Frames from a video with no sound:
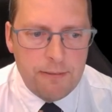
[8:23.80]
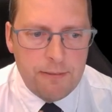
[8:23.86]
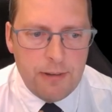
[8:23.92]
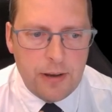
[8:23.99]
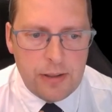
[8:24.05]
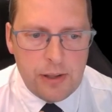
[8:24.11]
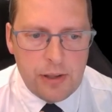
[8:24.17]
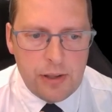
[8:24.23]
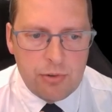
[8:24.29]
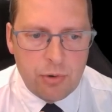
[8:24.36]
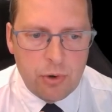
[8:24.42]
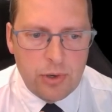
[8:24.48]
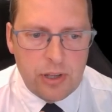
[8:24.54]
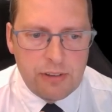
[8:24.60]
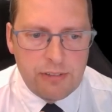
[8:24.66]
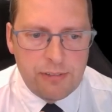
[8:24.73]

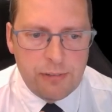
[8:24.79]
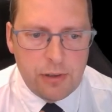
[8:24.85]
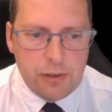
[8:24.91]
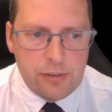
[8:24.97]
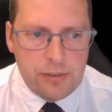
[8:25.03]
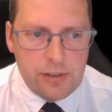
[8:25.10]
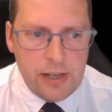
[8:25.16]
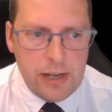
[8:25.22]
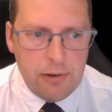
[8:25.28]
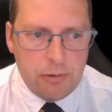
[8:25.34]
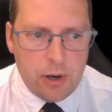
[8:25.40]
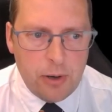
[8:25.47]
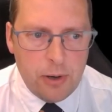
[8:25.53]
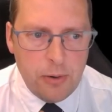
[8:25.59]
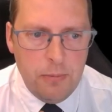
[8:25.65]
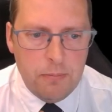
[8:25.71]
is
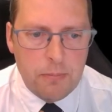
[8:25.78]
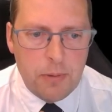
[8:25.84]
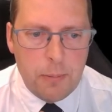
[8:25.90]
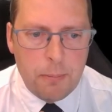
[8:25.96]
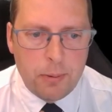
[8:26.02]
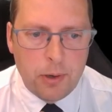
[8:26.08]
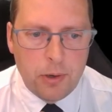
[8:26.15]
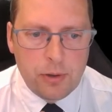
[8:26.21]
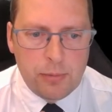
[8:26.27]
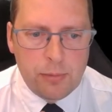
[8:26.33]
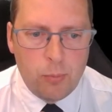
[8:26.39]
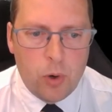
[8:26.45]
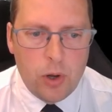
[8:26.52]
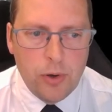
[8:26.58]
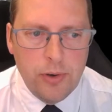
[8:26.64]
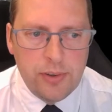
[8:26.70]
0 plus
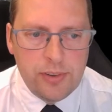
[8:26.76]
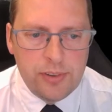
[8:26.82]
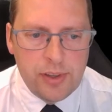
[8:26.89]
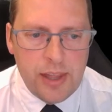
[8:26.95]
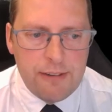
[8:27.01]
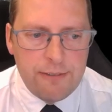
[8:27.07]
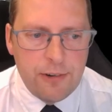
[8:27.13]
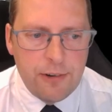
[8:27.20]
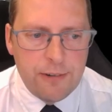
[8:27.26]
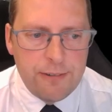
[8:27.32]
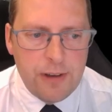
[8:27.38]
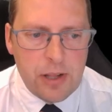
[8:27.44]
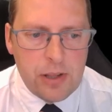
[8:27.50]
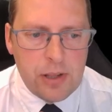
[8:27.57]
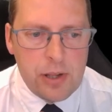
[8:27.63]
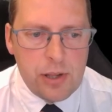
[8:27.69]
1, so therefore
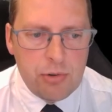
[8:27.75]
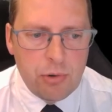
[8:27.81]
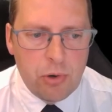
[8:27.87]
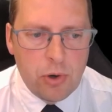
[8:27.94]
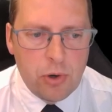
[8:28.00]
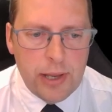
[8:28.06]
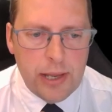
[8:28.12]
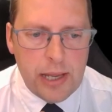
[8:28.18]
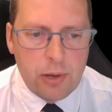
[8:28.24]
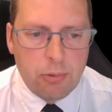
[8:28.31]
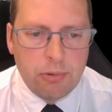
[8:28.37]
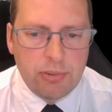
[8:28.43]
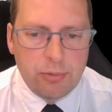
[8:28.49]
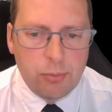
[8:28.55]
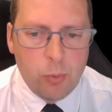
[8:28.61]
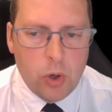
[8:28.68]
faces drawn
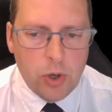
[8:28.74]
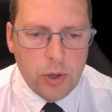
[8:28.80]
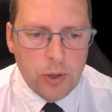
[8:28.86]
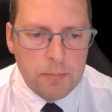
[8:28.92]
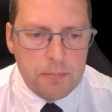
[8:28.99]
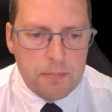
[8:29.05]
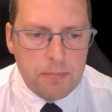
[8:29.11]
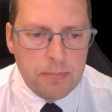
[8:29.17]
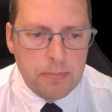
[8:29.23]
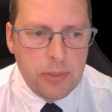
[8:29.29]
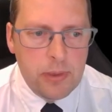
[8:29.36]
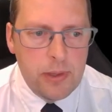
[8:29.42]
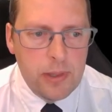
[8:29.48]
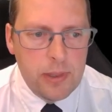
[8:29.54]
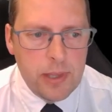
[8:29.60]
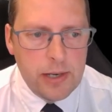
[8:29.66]
equals 1.
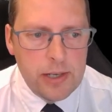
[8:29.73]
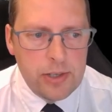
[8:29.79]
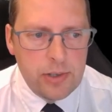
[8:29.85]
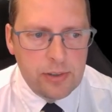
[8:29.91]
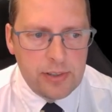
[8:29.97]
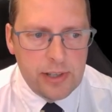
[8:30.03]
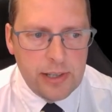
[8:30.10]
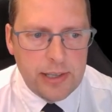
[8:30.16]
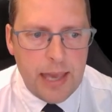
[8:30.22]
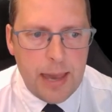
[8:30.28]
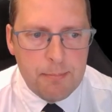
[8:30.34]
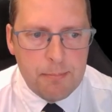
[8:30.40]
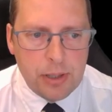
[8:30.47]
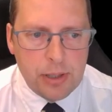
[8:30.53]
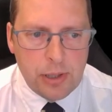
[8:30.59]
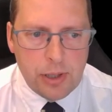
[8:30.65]
Then it does it again
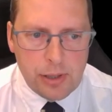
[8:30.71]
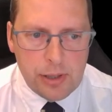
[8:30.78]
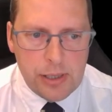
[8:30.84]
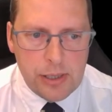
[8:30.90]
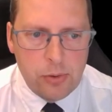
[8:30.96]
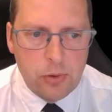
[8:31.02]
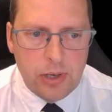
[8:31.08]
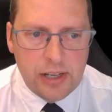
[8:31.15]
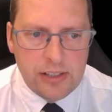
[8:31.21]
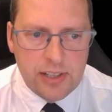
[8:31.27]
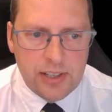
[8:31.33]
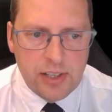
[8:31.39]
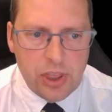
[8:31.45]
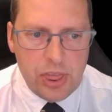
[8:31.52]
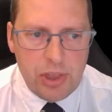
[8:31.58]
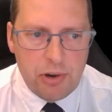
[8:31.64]
because it's still less
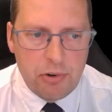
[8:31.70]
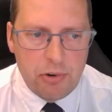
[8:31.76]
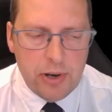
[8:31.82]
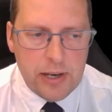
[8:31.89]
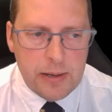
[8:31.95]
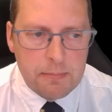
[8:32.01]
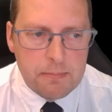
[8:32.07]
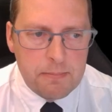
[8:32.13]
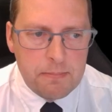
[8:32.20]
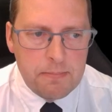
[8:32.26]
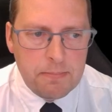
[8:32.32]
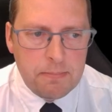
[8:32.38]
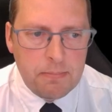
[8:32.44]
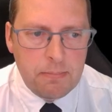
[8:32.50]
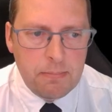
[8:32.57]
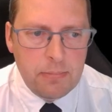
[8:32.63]
than 3.
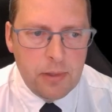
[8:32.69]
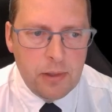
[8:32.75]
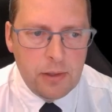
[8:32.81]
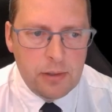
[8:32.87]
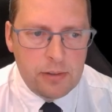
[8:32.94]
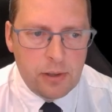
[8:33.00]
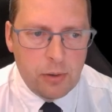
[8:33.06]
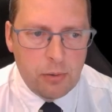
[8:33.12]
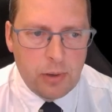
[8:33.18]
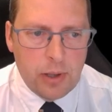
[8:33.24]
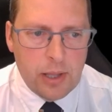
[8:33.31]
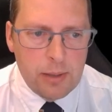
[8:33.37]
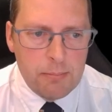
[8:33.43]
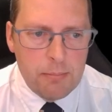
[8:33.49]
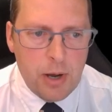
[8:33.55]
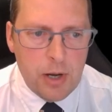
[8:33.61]
So at
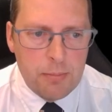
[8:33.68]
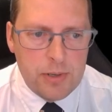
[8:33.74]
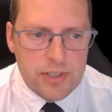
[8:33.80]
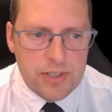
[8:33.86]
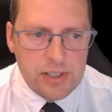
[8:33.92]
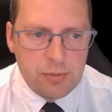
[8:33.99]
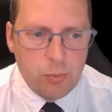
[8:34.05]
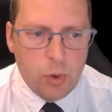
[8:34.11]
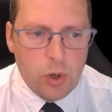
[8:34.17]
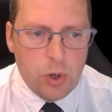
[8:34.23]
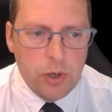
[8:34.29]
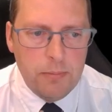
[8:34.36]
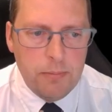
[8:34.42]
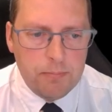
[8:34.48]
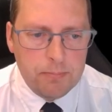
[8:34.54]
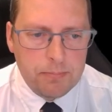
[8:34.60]
the moment it's 1.